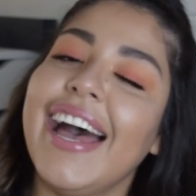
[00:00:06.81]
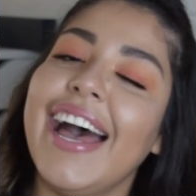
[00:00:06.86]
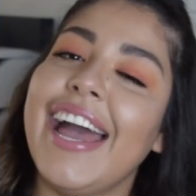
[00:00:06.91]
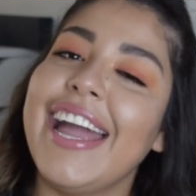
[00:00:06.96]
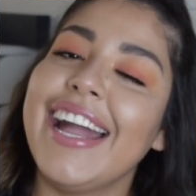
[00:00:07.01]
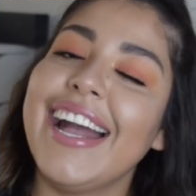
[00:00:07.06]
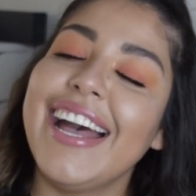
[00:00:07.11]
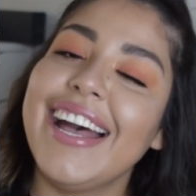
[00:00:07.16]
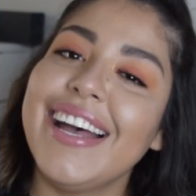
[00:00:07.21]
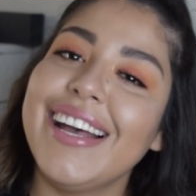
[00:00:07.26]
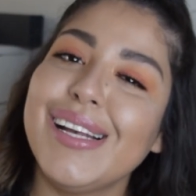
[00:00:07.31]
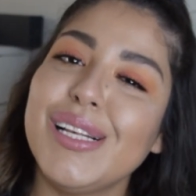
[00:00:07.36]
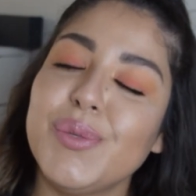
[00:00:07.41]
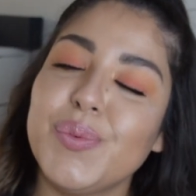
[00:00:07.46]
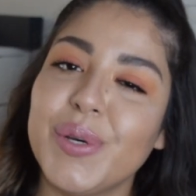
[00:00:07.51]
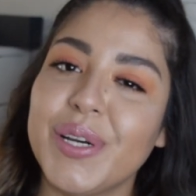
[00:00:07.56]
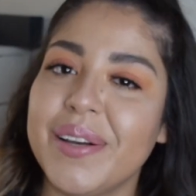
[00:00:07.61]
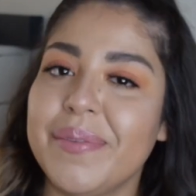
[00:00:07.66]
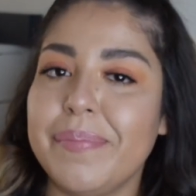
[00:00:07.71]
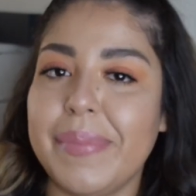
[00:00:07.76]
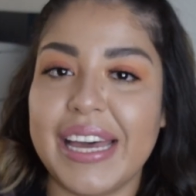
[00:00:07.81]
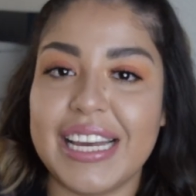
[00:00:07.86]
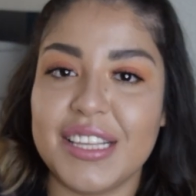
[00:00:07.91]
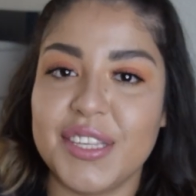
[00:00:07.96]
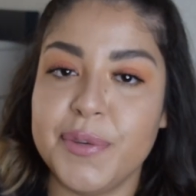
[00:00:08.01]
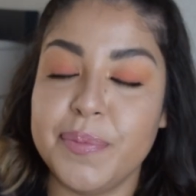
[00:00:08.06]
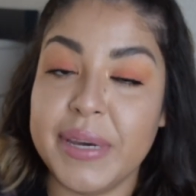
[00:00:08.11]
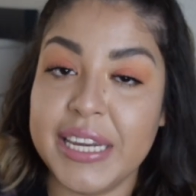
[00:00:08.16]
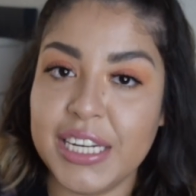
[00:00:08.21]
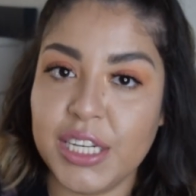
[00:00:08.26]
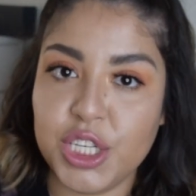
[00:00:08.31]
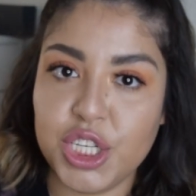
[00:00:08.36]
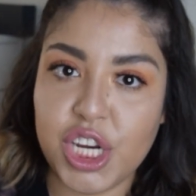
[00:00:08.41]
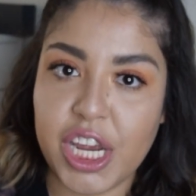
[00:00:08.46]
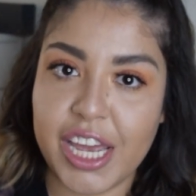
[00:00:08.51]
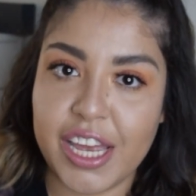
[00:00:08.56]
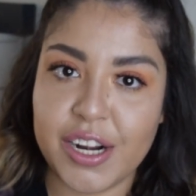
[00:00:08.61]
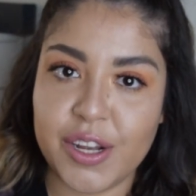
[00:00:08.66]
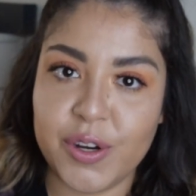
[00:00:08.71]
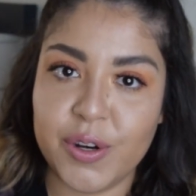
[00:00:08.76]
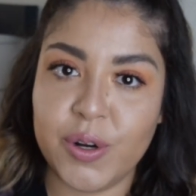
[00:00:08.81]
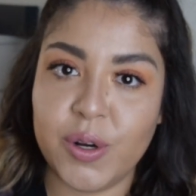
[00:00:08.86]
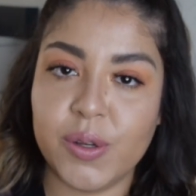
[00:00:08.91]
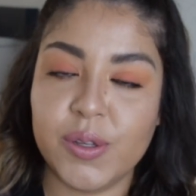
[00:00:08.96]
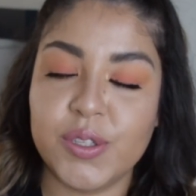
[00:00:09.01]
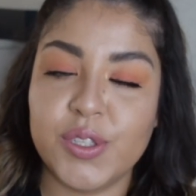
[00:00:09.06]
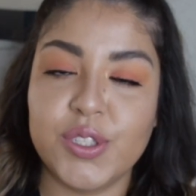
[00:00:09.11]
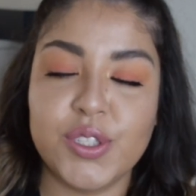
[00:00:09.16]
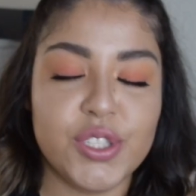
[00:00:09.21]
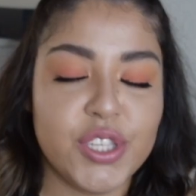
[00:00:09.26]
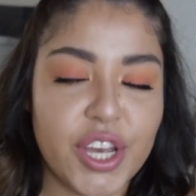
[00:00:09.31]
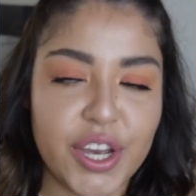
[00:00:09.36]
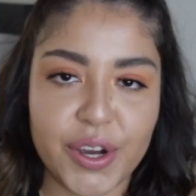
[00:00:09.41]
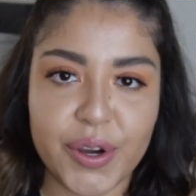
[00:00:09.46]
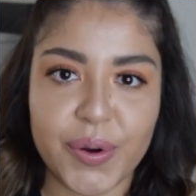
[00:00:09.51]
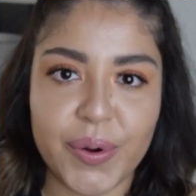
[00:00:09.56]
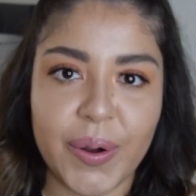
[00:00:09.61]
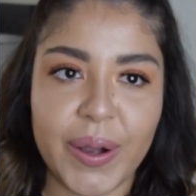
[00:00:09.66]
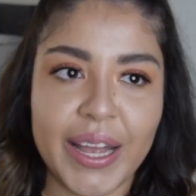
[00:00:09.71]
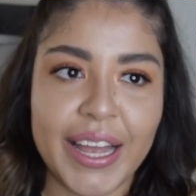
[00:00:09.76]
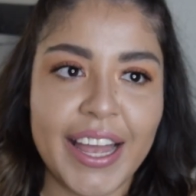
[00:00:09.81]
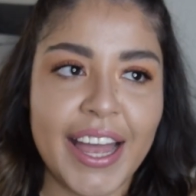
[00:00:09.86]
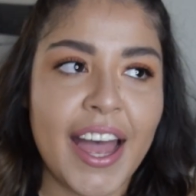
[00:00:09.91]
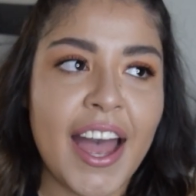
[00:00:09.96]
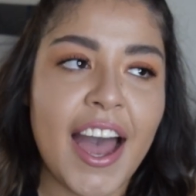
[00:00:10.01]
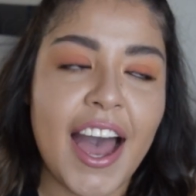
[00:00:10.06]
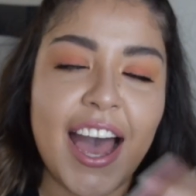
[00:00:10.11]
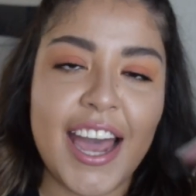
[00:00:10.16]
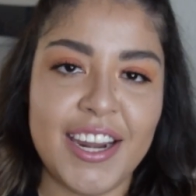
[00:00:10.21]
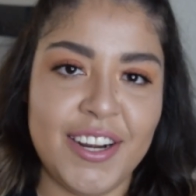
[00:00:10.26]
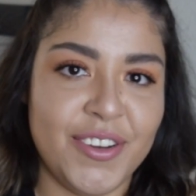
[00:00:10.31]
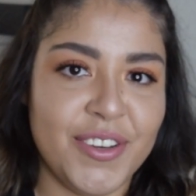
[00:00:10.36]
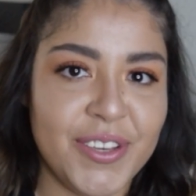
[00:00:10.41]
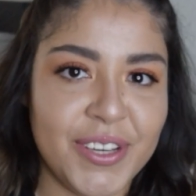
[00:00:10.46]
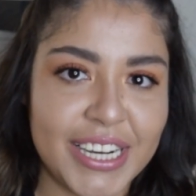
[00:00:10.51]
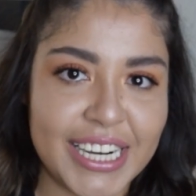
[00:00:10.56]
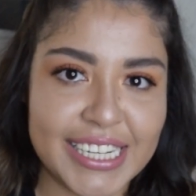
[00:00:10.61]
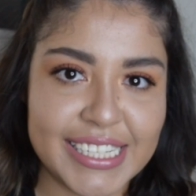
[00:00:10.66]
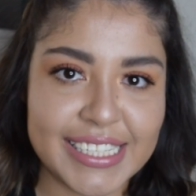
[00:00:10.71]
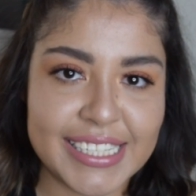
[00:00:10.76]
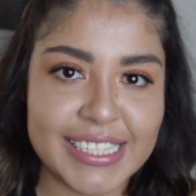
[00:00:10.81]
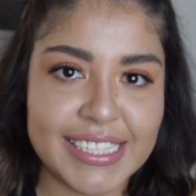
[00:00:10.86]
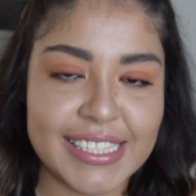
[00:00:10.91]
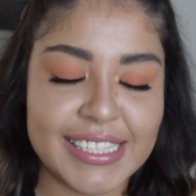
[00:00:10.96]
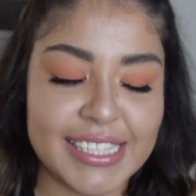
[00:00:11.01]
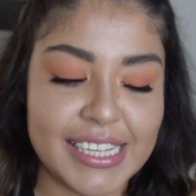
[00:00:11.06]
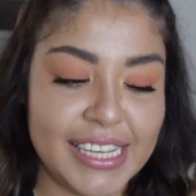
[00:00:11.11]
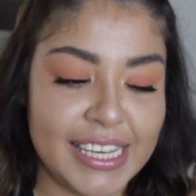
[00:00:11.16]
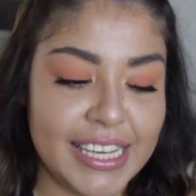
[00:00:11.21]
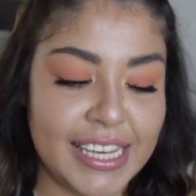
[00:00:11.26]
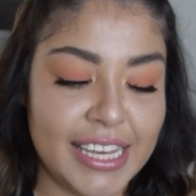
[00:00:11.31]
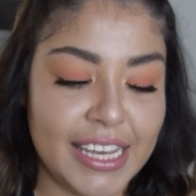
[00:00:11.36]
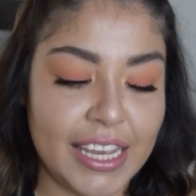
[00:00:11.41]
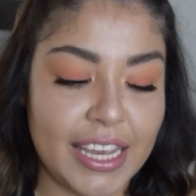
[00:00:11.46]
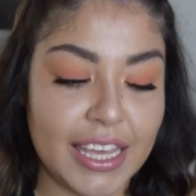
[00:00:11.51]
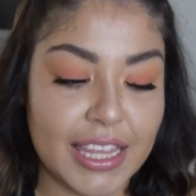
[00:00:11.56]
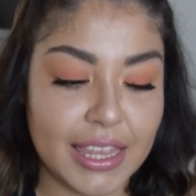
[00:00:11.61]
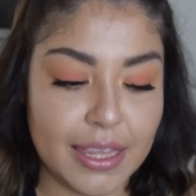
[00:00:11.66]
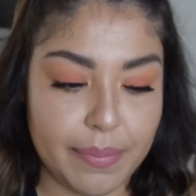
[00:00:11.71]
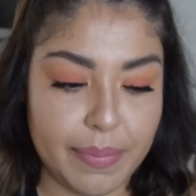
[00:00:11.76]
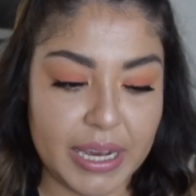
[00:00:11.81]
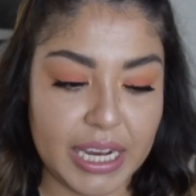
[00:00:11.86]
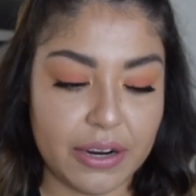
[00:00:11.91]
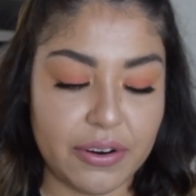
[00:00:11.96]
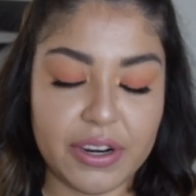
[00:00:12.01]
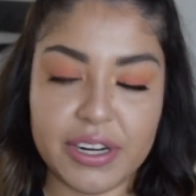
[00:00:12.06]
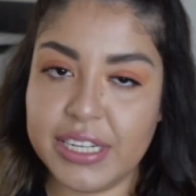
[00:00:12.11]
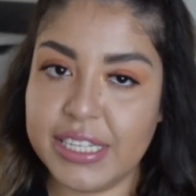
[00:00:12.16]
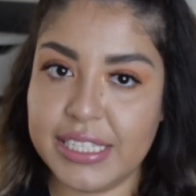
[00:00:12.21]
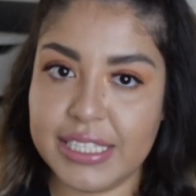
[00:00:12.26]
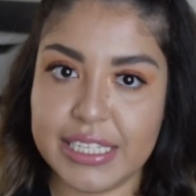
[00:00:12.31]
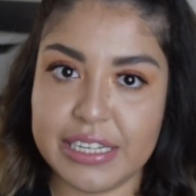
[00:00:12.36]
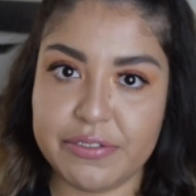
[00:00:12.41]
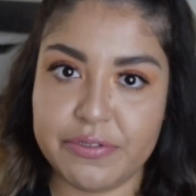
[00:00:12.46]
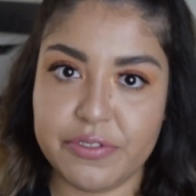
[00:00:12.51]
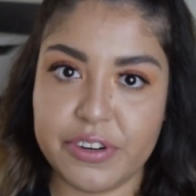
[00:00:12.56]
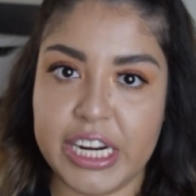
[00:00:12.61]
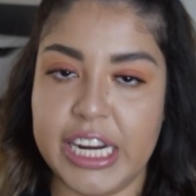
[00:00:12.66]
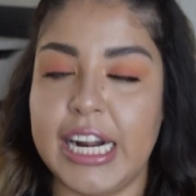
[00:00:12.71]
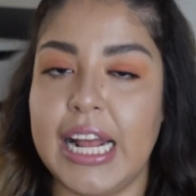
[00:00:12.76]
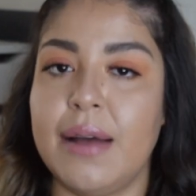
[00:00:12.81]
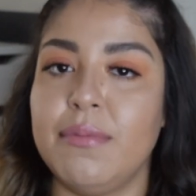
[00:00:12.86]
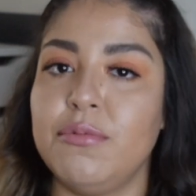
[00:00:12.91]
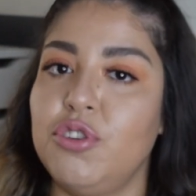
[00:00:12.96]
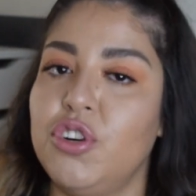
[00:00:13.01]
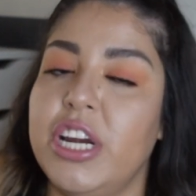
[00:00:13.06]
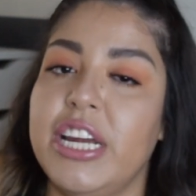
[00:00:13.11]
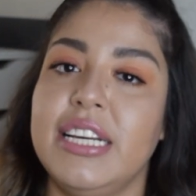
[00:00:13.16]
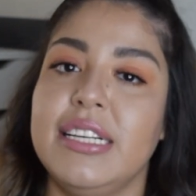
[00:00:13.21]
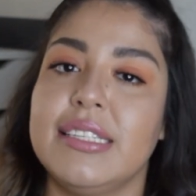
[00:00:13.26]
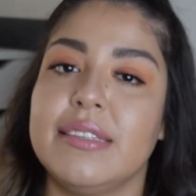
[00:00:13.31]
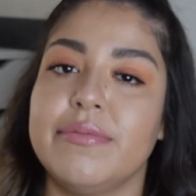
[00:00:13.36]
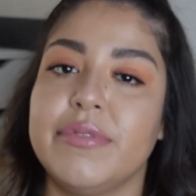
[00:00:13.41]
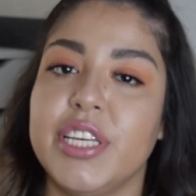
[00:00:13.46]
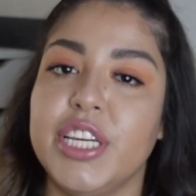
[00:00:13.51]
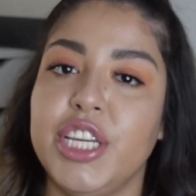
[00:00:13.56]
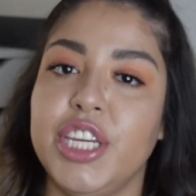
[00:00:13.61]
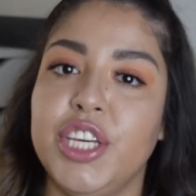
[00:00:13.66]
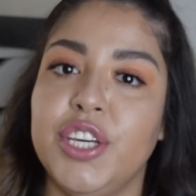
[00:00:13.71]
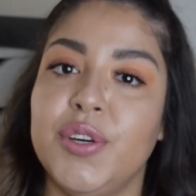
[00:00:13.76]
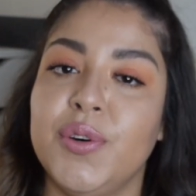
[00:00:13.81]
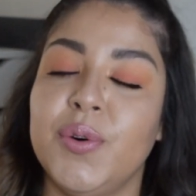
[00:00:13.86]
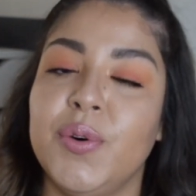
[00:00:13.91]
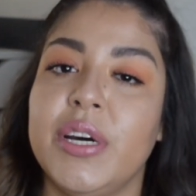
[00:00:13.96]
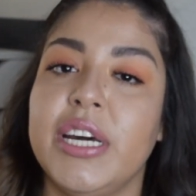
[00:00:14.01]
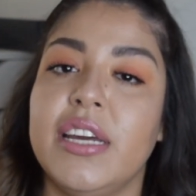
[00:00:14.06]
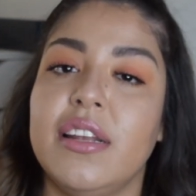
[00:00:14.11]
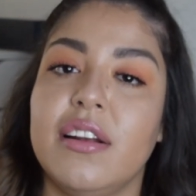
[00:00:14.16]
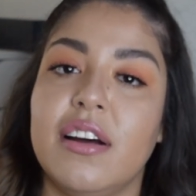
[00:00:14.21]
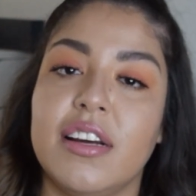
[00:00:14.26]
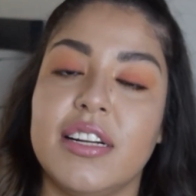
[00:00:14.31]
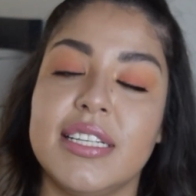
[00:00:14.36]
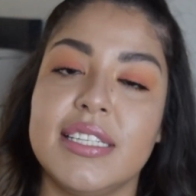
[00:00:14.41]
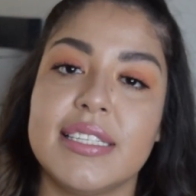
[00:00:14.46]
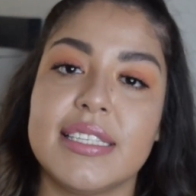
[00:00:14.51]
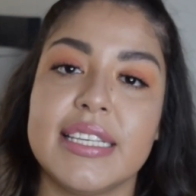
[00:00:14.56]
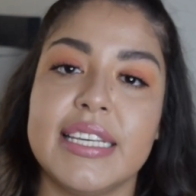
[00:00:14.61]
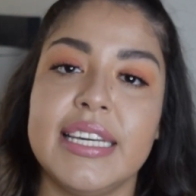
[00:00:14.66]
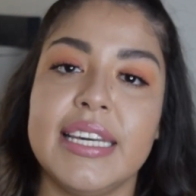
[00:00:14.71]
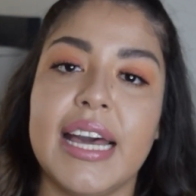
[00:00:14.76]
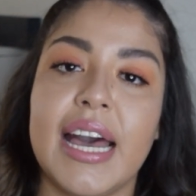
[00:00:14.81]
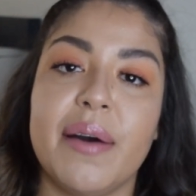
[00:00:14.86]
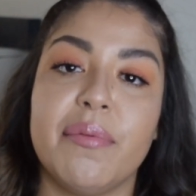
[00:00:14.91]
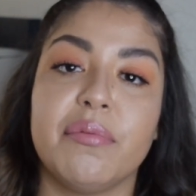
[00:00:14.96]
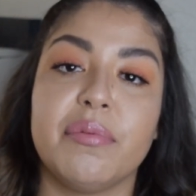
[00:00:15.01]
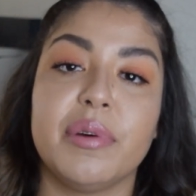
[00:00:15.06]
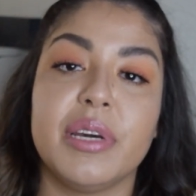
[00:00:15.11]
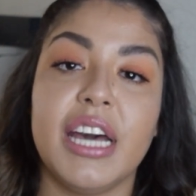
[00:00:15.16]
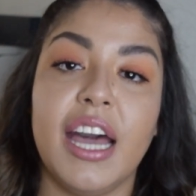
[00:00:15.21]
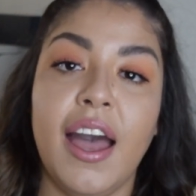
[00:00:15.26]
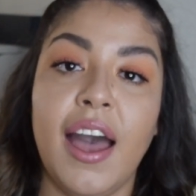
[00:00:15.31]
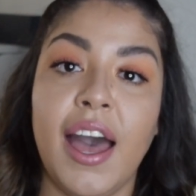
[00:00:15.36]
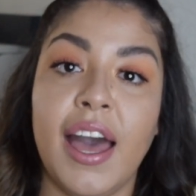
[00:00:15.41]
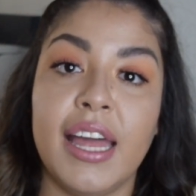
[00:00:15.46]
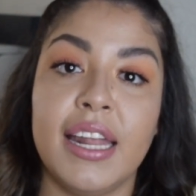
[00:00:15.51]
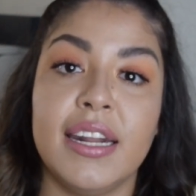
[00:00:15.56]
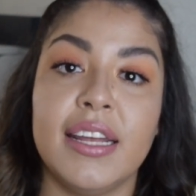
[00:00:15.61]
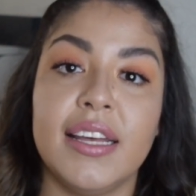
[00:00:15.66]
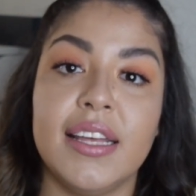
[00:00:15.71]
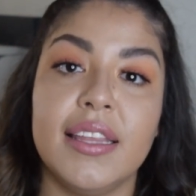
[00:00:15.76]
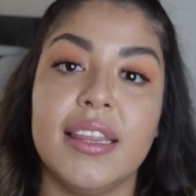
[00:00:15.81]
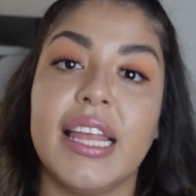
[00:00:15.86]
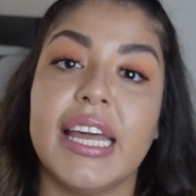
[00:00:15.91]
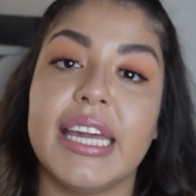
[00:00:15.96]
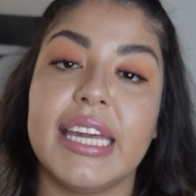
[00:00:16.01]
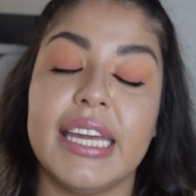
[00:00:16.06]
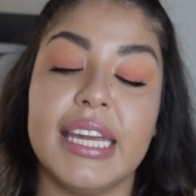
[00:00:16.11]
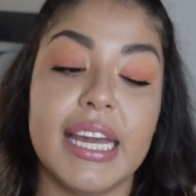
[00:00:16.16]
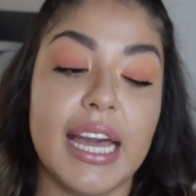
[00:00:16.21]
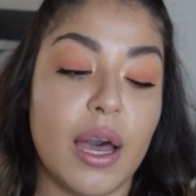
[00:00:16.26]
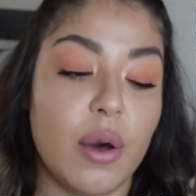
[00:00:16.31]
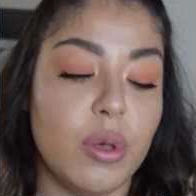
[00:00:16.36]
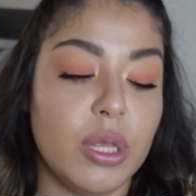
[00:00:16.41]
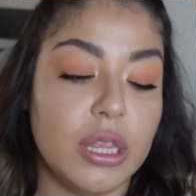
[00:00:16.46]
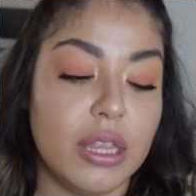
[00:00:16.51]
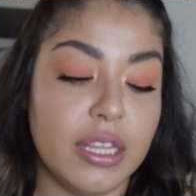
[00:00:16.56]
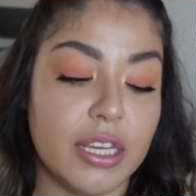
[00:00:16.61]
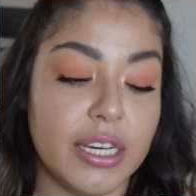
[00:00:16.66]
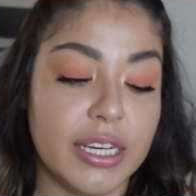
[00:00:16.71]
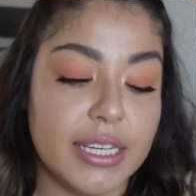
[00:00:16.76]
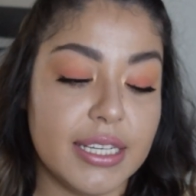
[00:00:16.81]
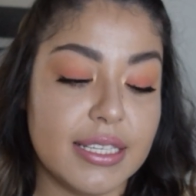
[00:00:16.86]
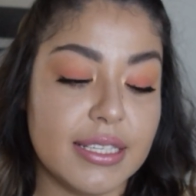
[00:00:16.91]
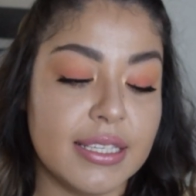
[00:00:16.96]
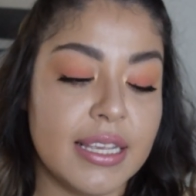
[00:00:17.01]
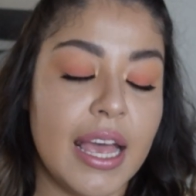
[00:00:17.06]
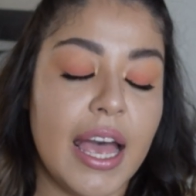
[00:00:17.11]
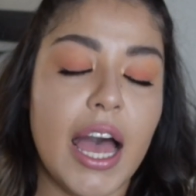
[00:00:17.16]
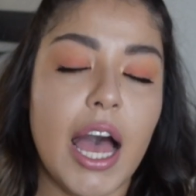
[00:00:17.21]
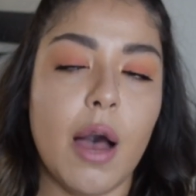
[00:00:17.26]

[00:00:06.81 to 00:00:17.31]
Hi guys, welcome back to my channel. So I know you guys can see the background is different. I'm trying something new and honestly I'm kind of liking how it looks.